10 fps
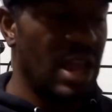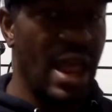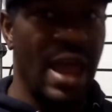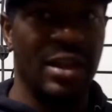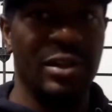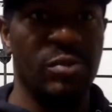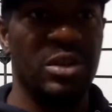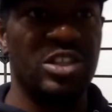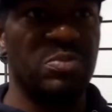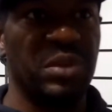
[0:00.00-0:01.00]
add a little bit
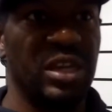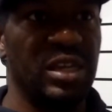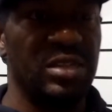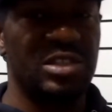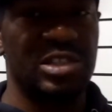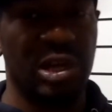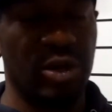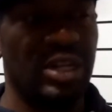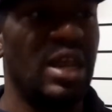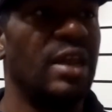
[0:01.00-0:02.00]
of speed, slow
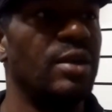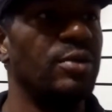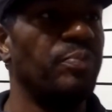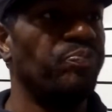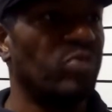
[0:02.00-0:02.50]
it down,